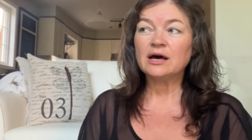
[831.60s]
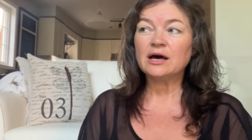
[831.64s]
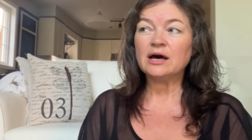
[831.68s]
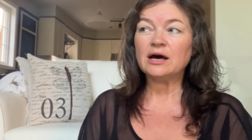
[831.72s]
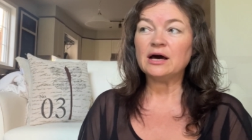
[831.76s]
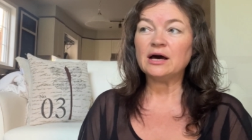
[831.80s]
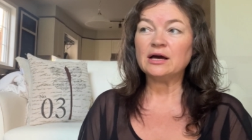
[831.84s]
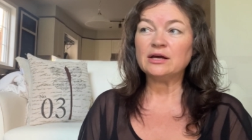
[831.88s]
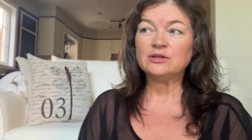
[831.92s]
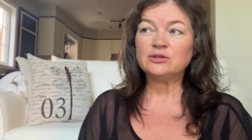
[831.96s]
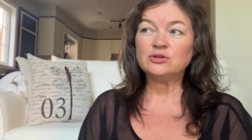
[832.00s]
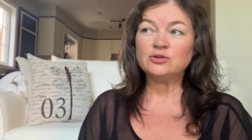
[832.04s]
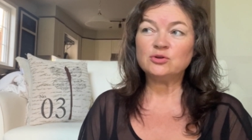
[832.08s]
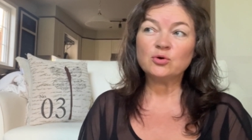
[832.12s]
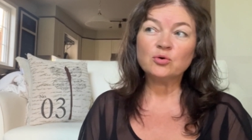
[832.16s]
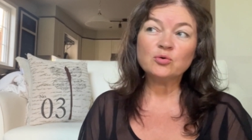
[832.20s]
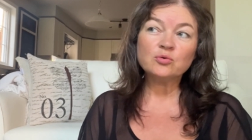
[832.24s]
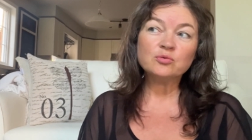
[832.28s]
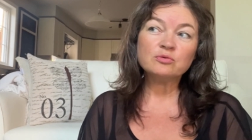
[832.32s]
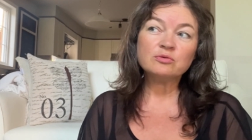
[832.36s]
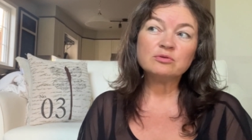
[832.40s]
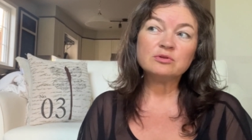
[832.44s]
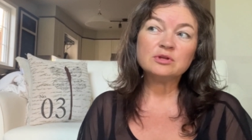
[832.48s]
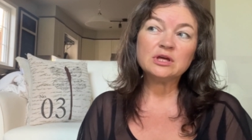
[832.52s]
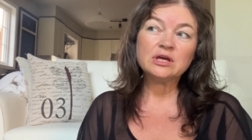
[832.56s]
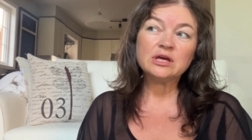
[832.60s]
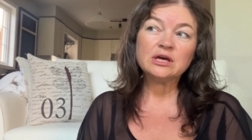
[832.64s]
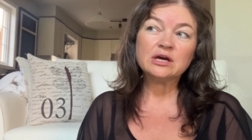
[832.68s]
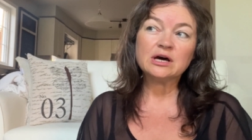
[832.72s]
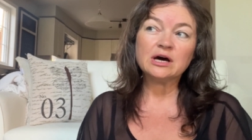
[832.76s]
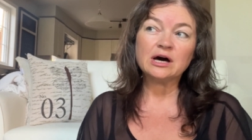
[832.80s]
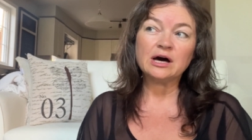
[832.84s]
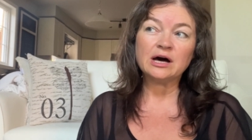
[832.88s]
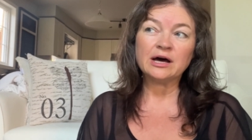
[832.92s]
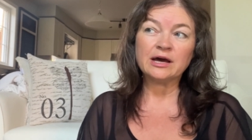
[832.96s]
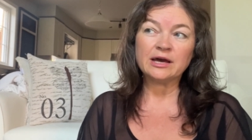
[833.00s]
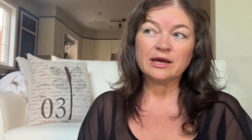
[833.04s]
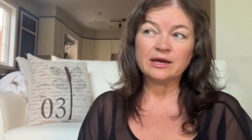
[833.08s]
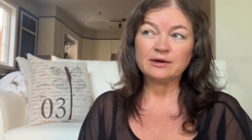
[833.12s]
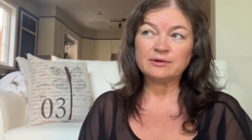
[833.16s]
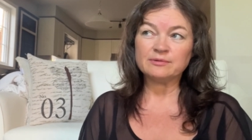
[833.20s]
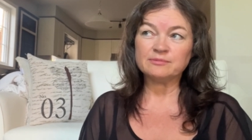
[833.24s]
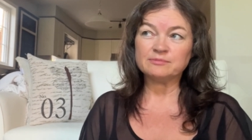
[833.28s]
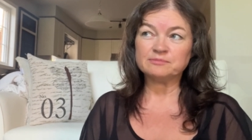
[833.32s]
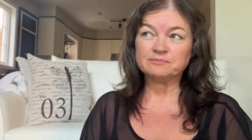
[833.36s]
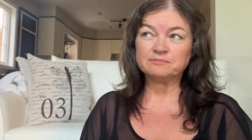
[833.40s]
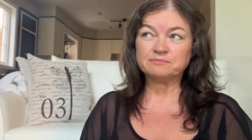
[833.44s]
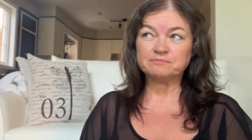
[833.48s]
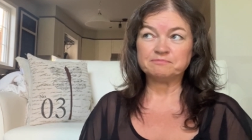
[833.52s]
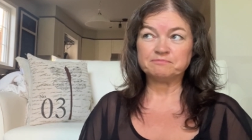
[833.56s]
I don't think I
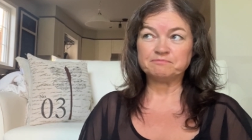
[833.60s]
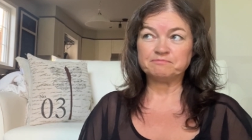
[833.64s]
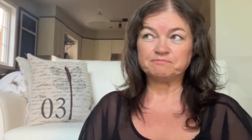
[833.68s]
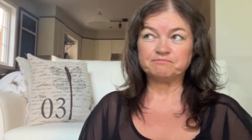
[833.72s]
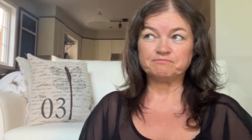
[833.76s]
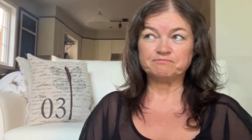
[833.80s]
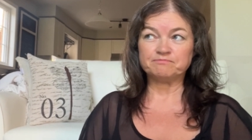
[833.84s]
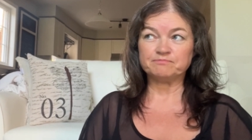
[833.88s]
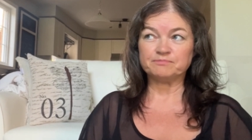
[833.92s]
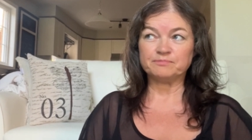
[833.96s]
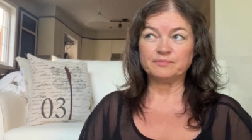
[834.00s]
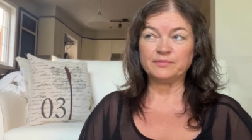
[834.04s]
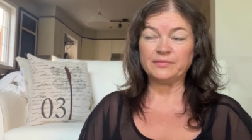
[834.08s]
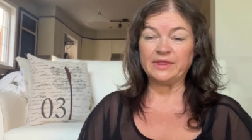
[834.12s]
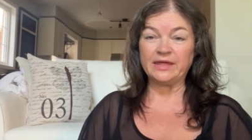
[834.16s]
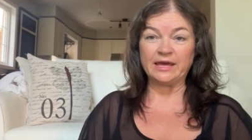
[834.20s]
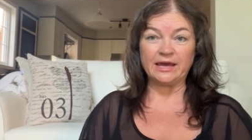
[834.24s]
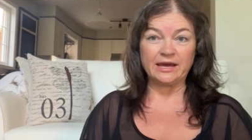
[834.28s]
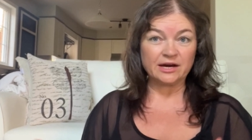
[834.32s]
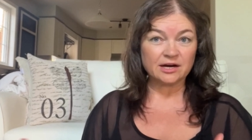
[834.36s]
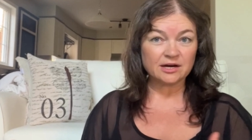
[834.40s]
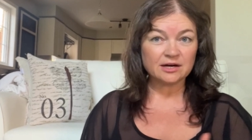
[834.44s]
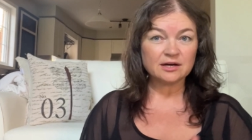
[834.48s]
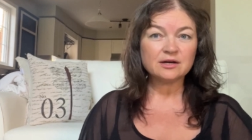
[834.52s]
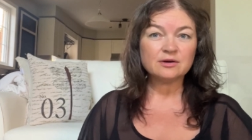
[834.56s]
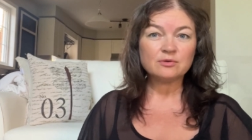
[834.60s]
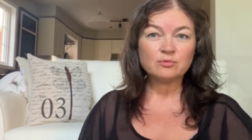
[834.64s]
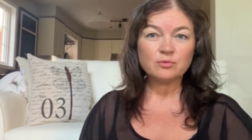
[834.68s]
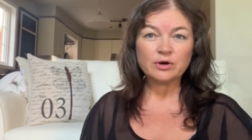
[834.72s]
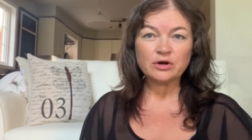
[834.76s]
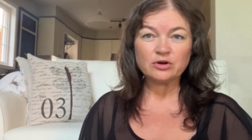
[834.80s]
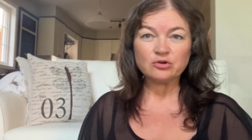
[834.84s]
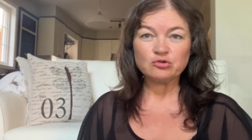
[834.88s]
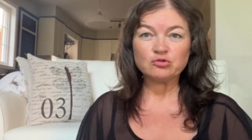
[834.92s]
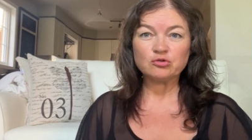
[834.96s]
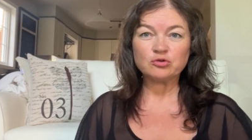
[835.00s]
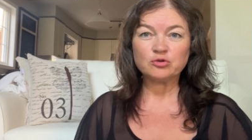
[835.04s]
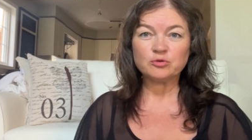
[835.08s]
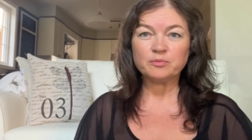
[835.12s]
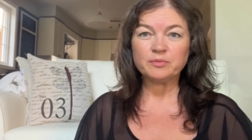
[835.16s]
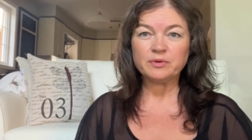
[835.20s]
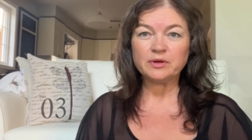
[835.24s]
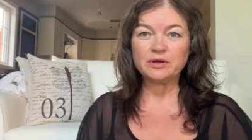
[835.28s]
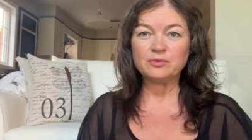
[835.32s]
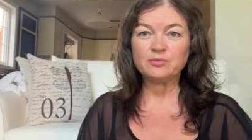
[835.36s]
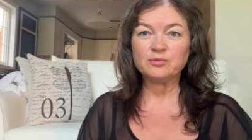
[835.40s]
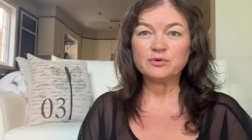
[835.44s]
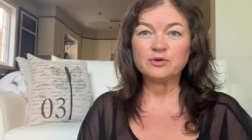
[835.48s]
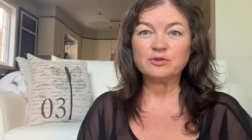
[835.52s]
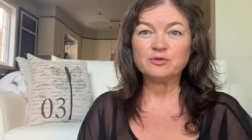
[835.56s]
am there where I should
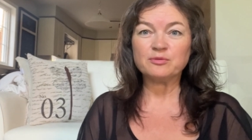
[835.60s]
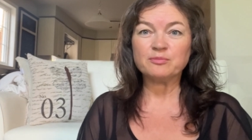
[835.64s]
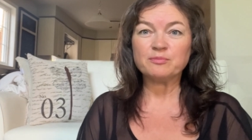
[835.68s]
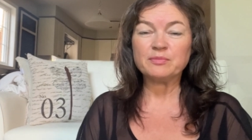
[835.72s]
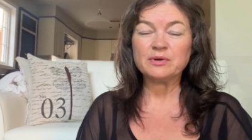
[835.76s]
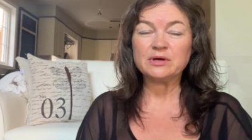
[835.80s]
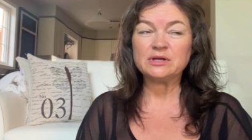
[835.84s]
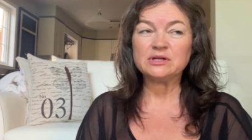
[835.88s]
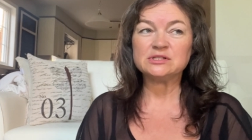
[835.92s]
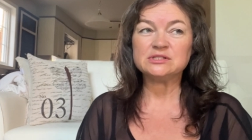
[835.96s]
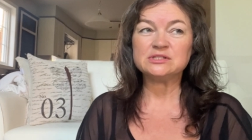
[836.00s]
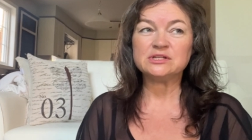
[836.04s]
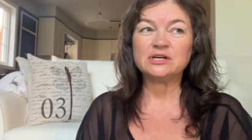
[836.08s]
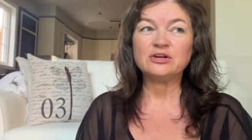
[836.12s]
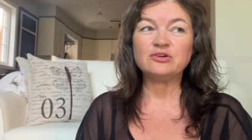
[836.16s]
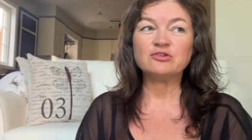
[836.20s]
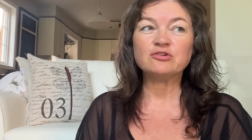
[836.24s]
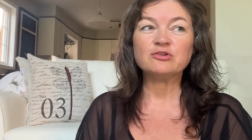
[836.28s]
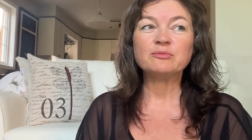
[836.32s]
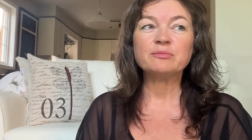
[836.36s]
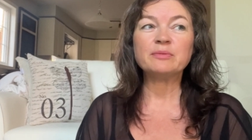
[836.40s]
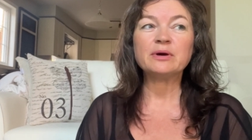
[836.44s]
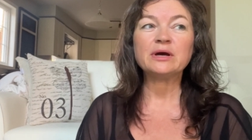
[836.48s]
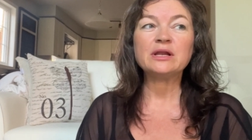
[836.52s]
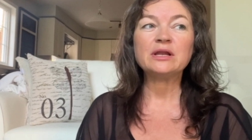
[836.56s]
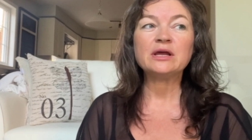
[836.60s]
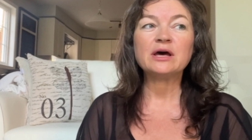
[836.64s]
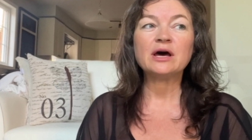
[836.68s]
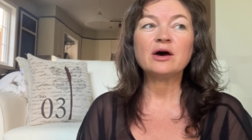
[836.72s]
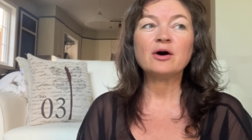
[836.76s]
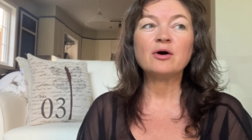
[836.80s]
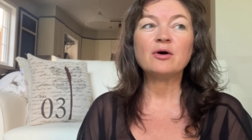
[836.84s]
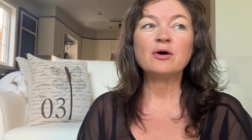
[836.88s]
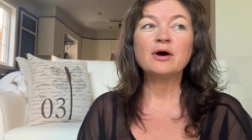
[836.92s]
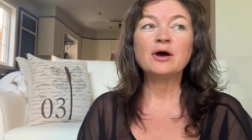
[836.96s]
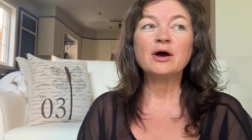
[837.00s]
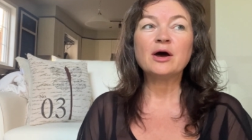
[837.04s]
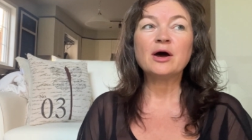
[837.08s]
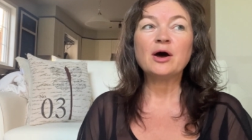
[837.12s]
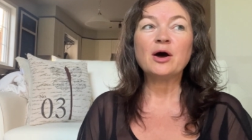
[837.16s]
be with meditation by now,